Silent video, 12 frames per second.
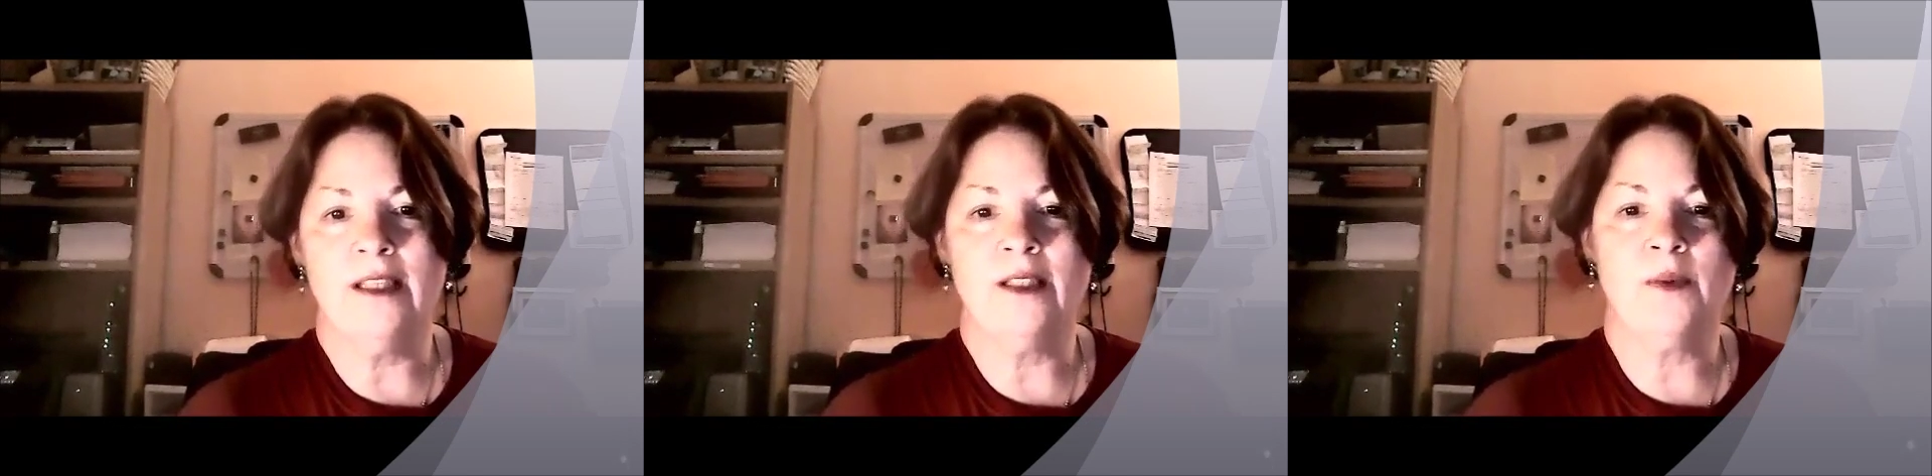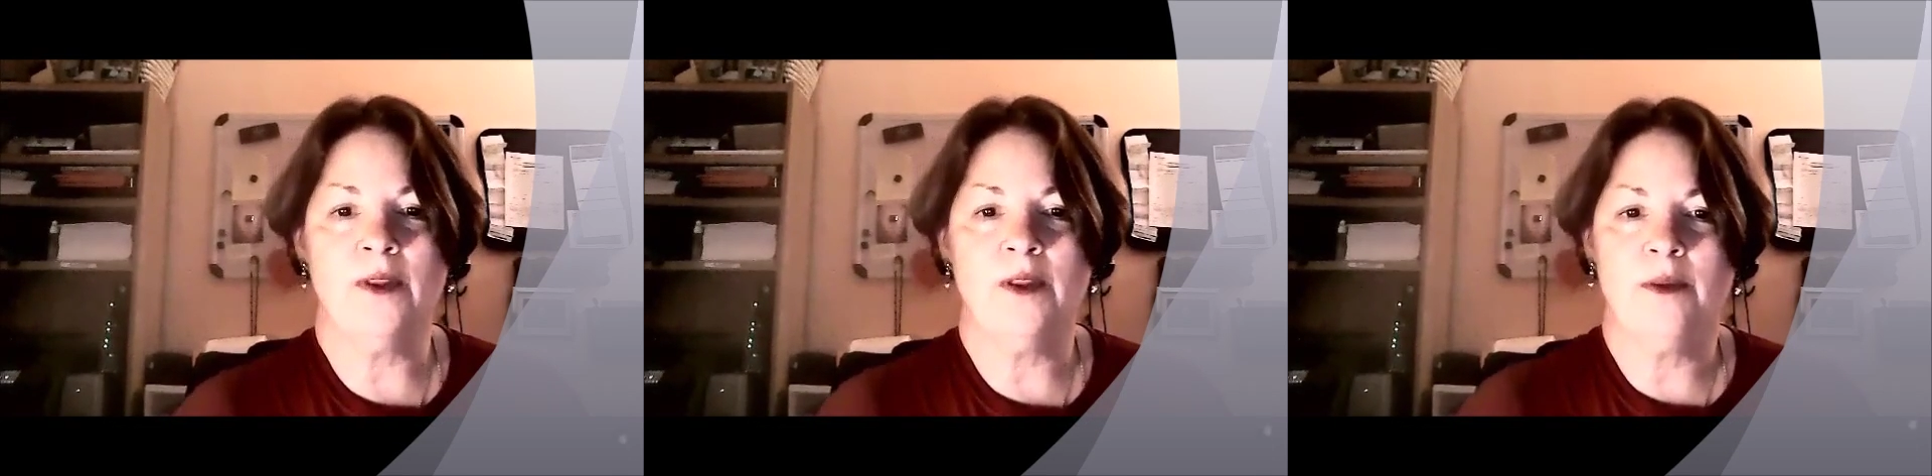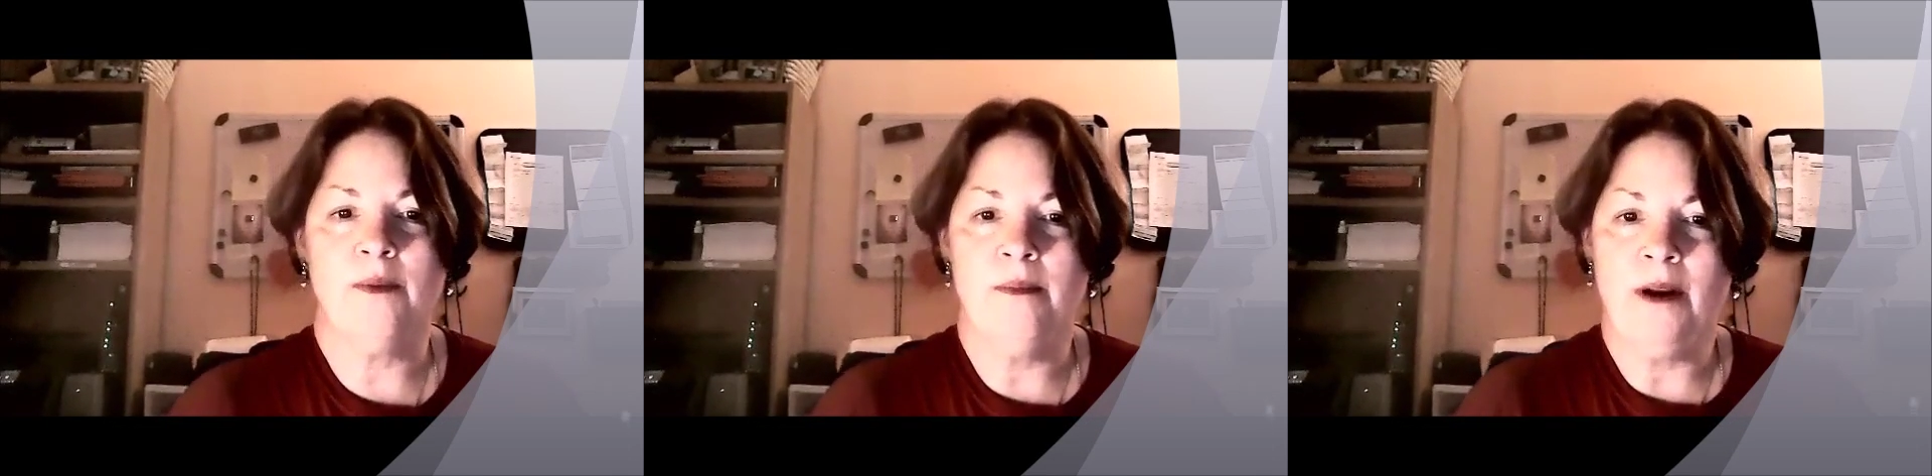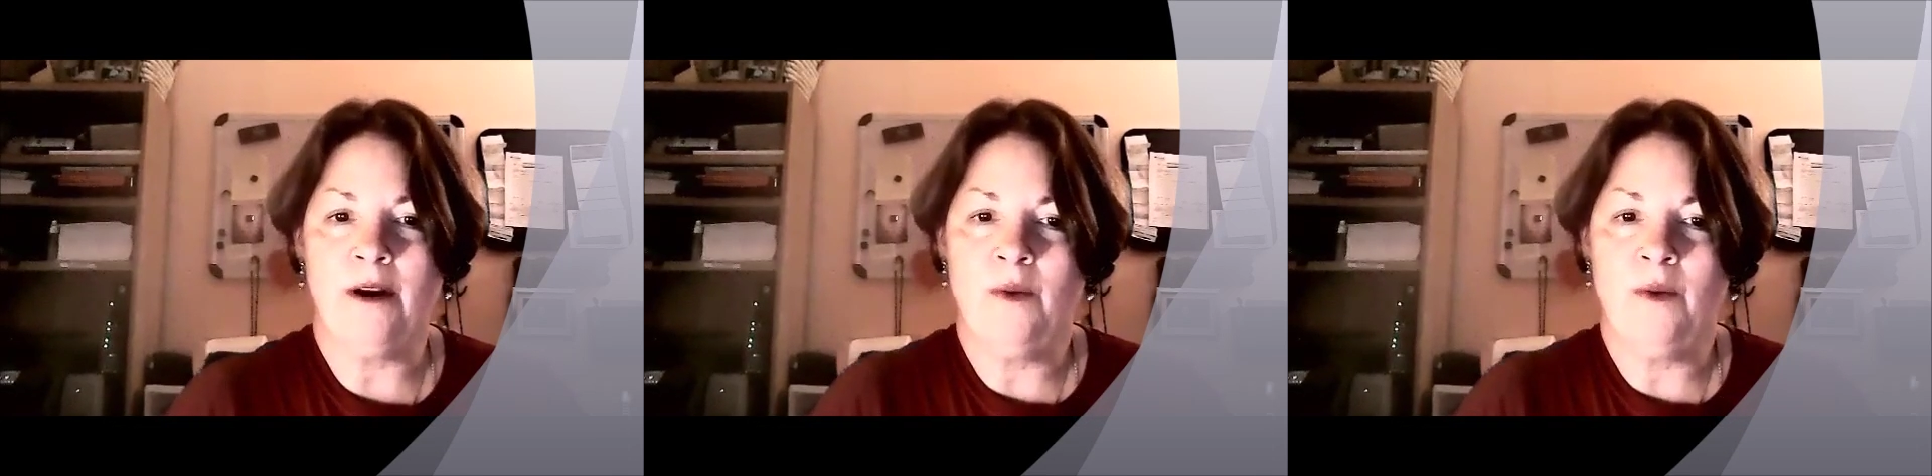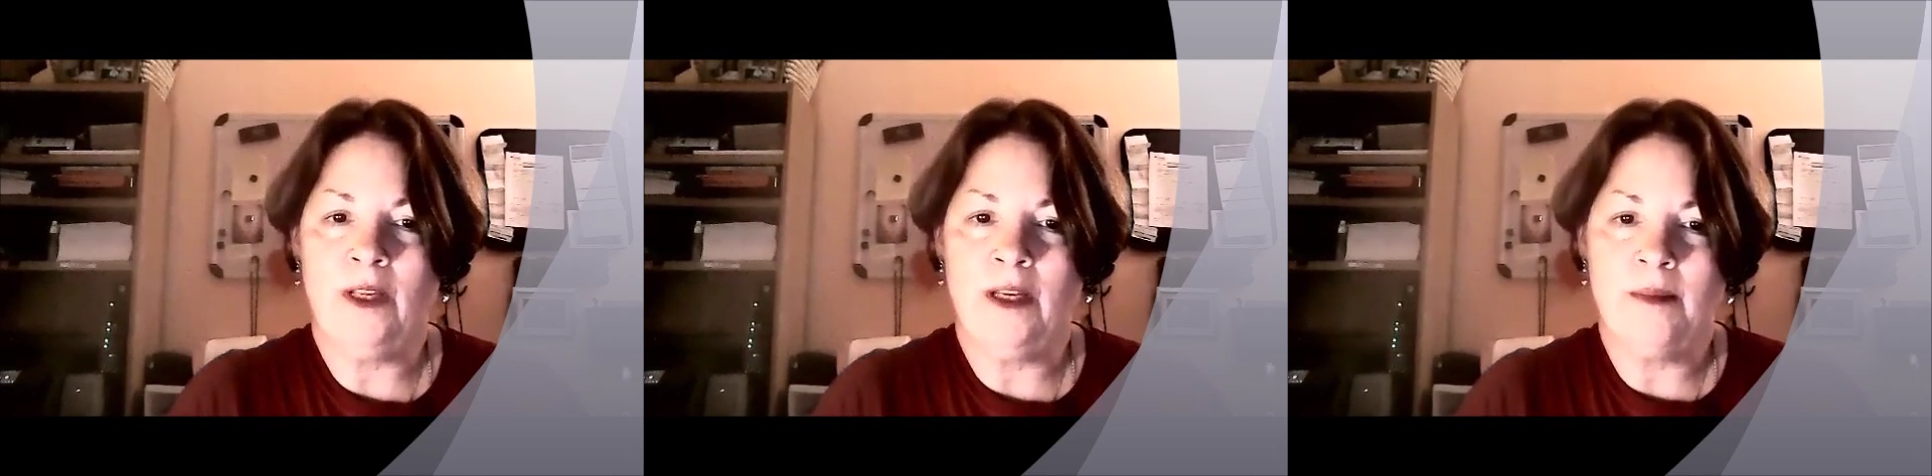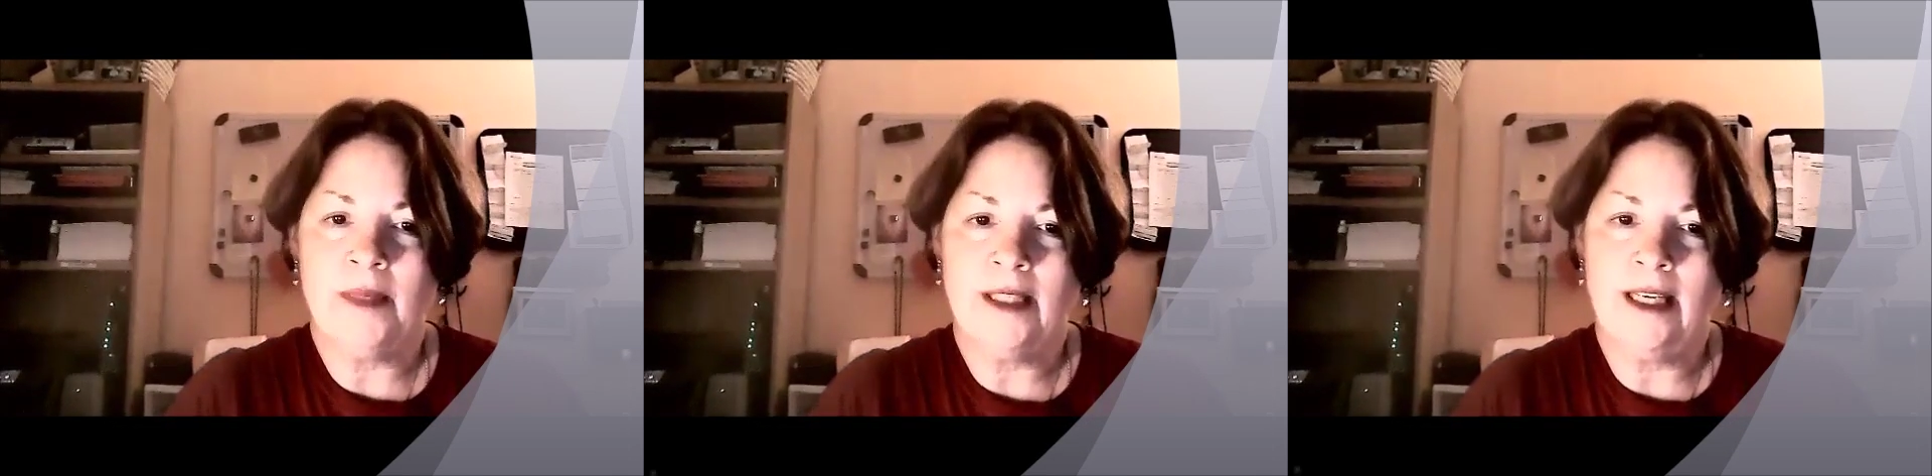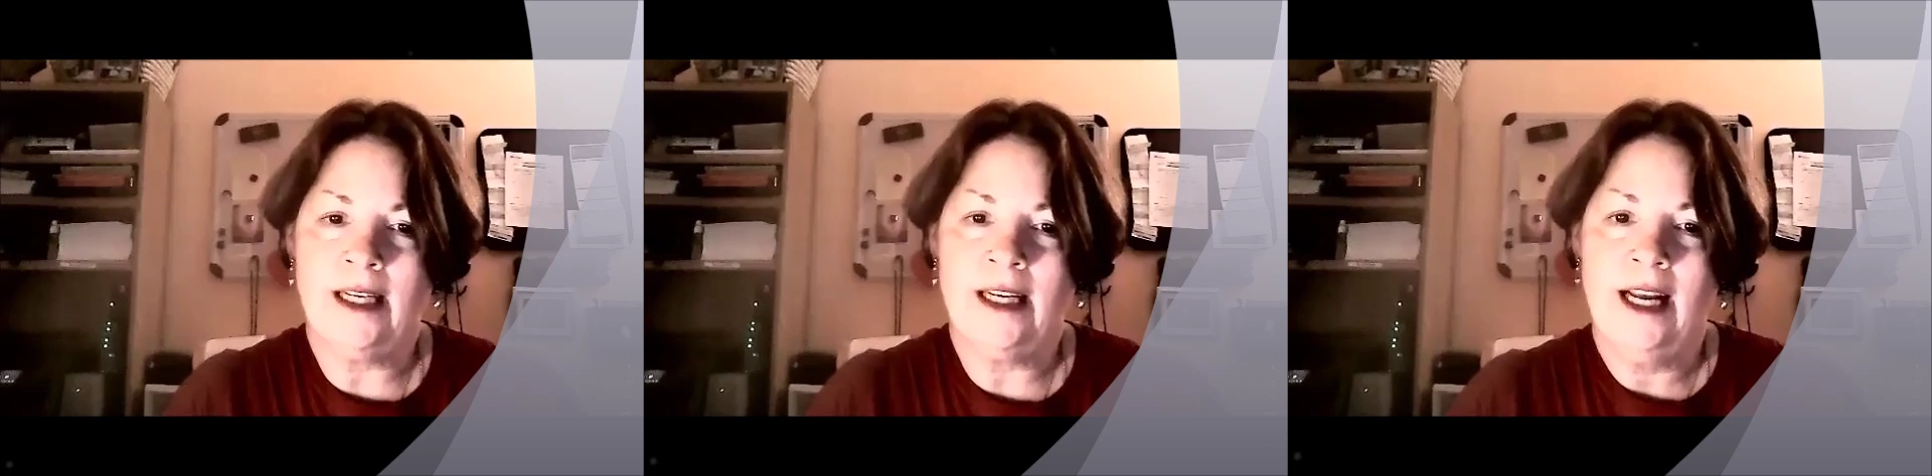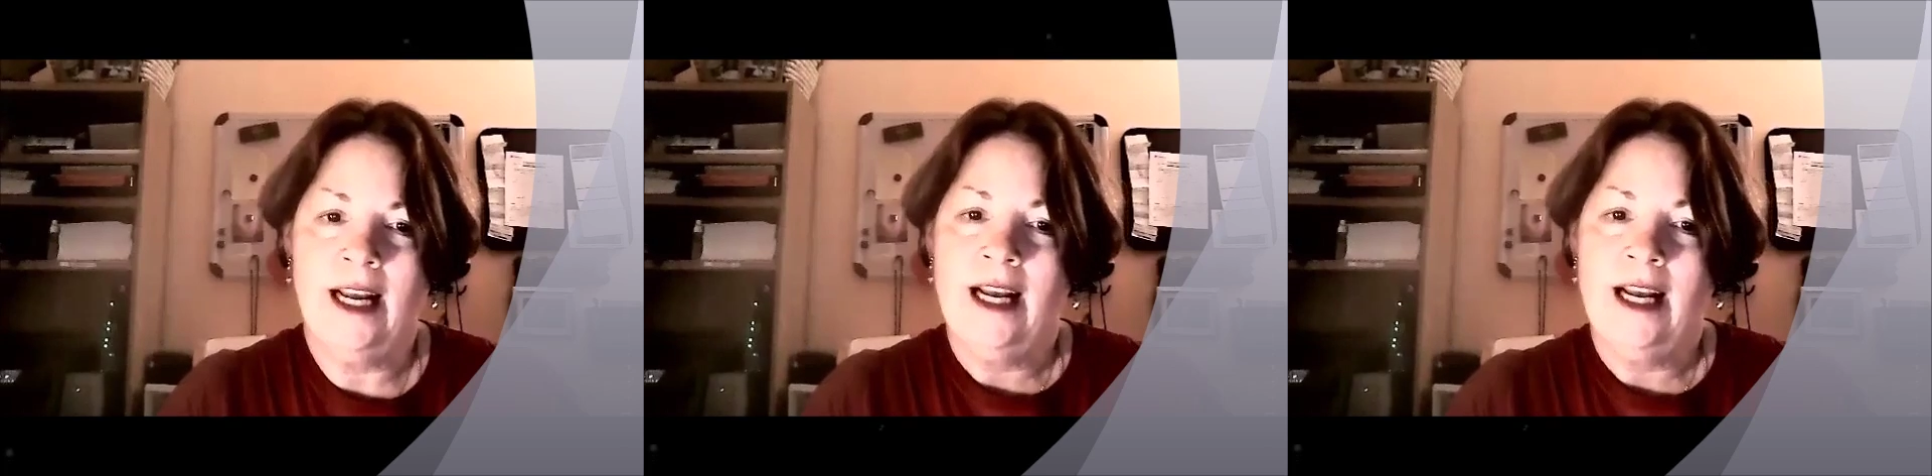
is with Marianne Williamson.